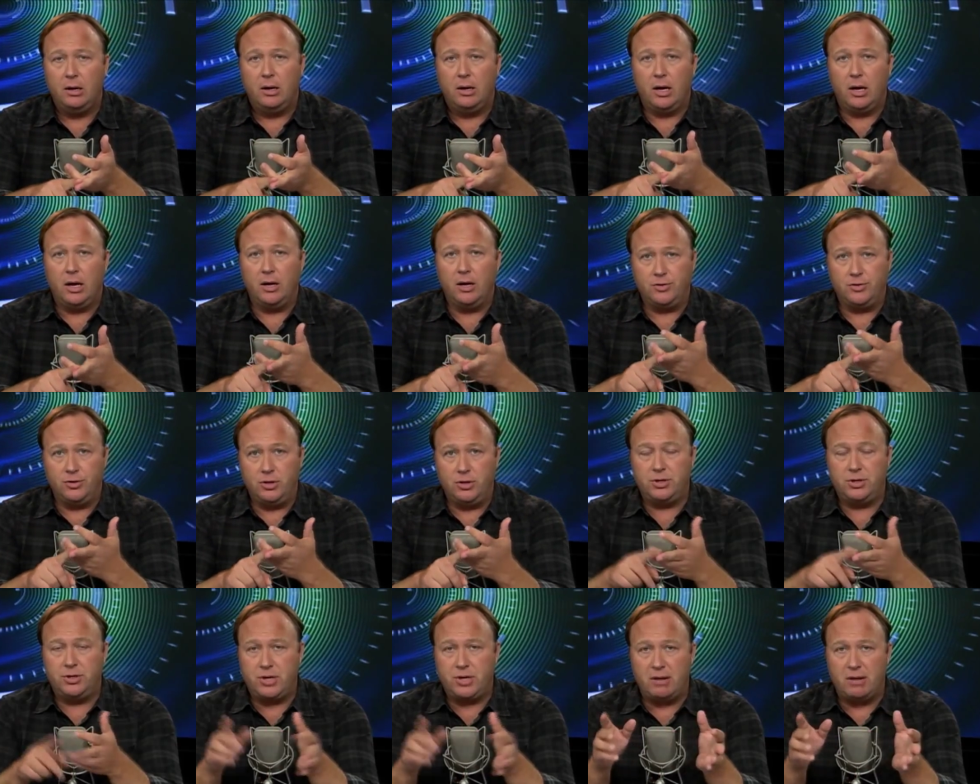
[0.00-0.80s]
to
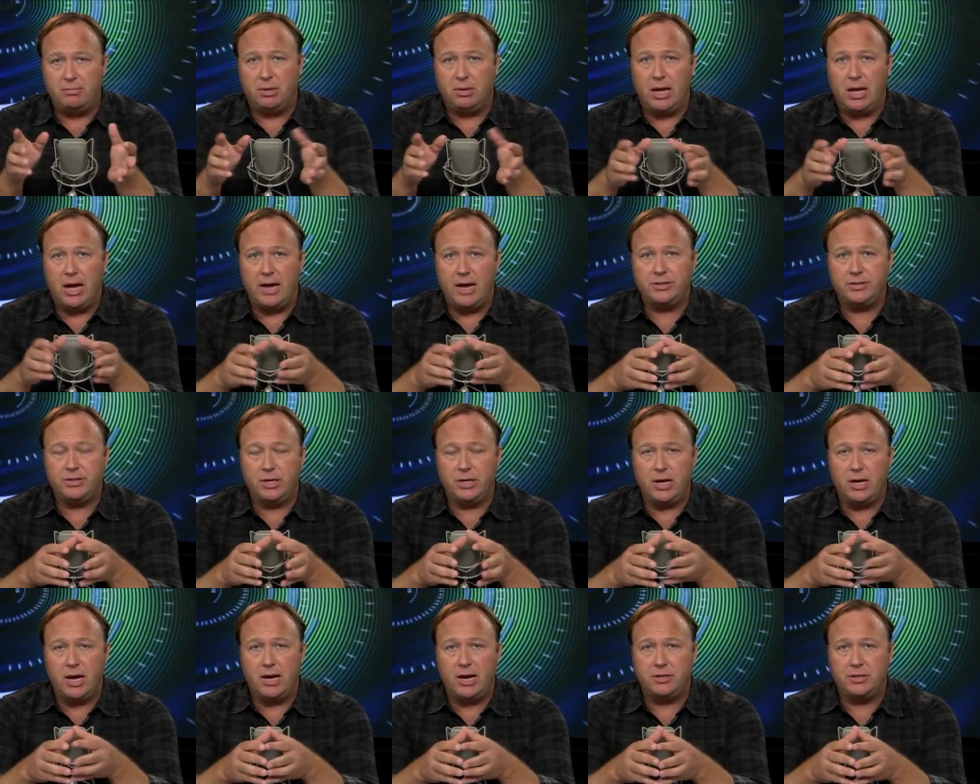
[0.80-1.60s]
destabilize the
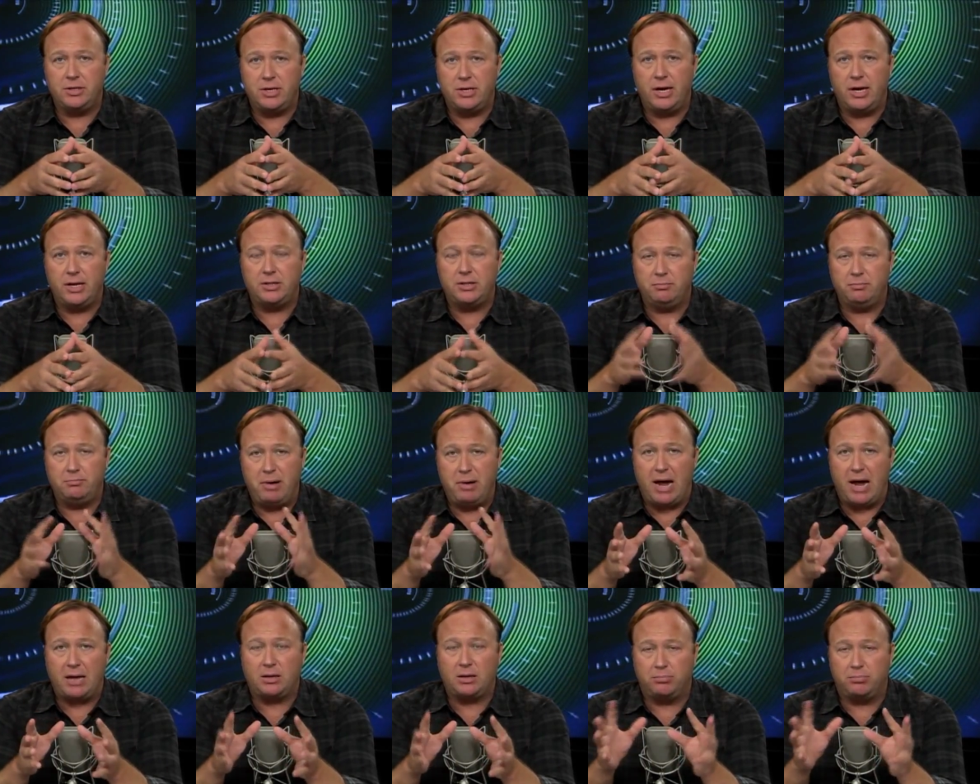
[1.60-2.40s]
United States and
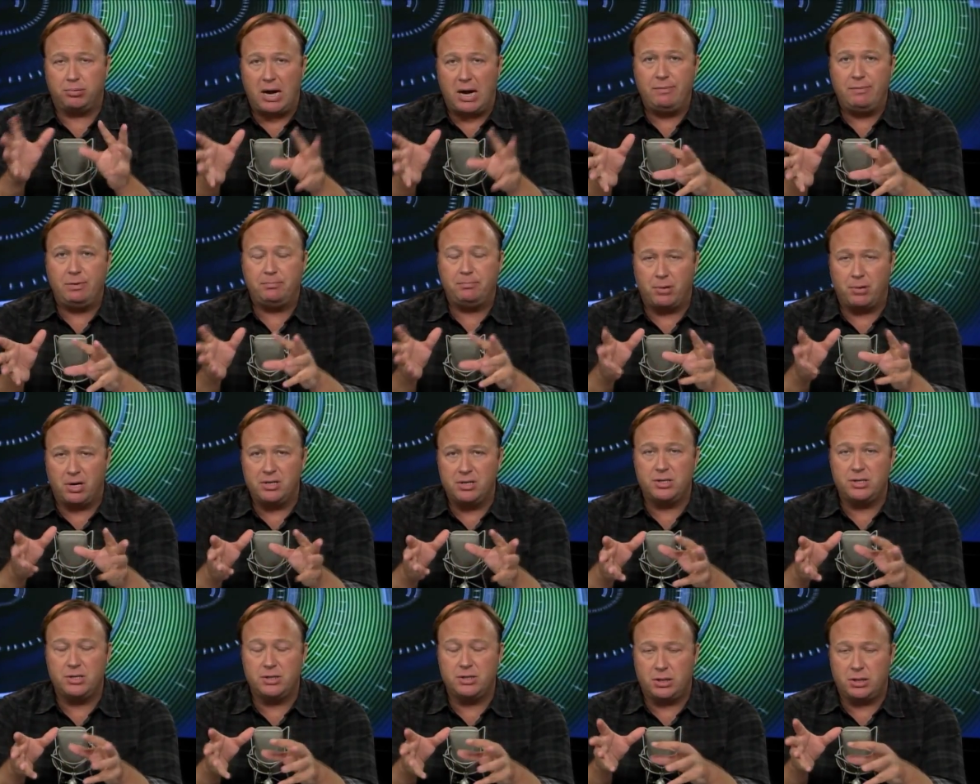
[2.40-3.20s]
pack the private
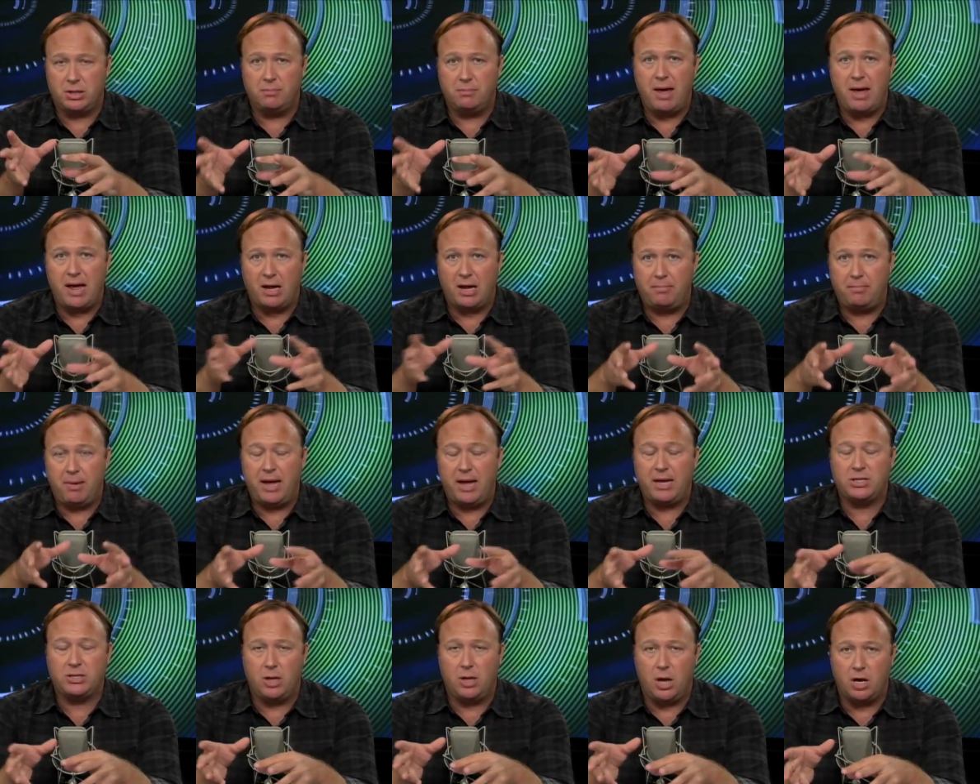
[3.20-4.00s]
prisons that the mega
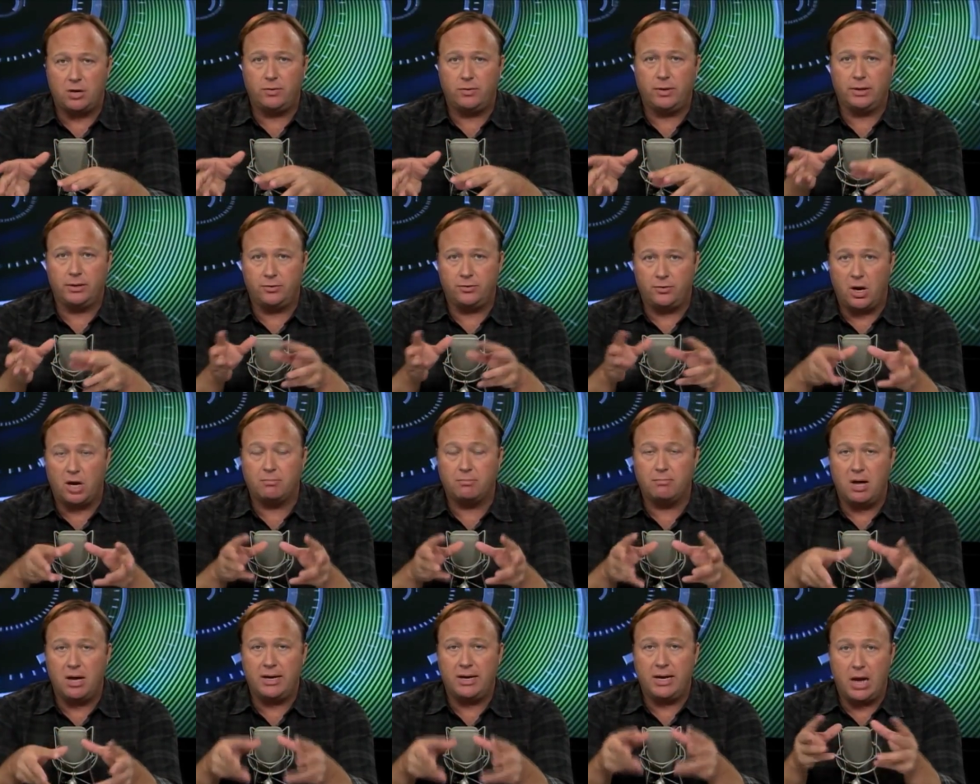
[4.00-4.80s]
banks laundering the
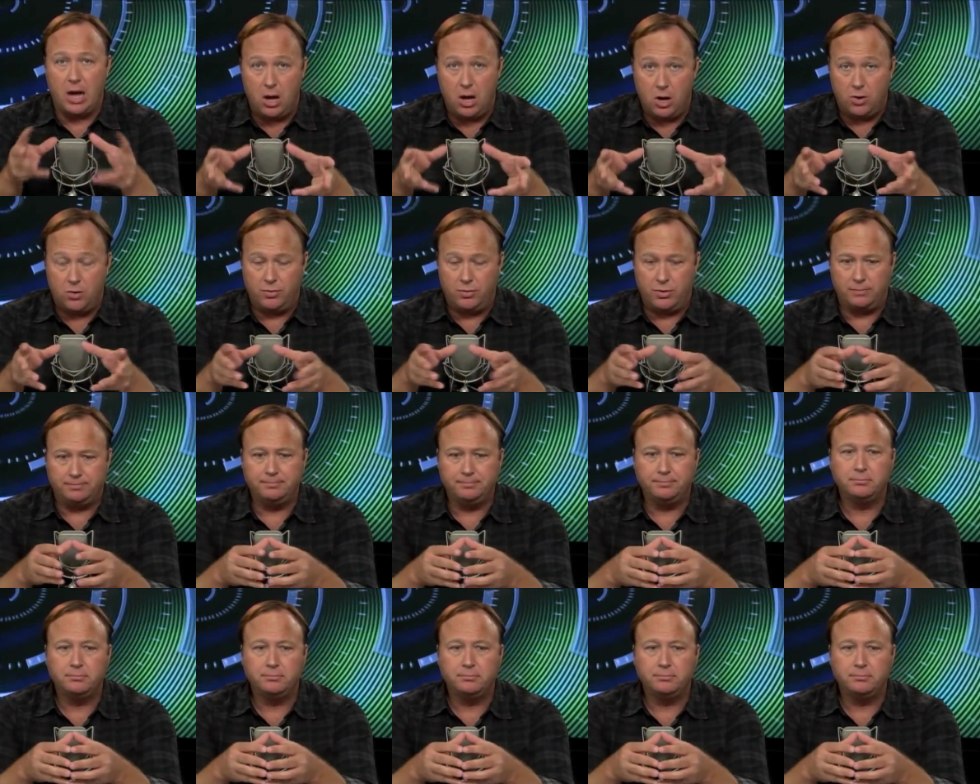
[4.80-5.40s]
drug money owned.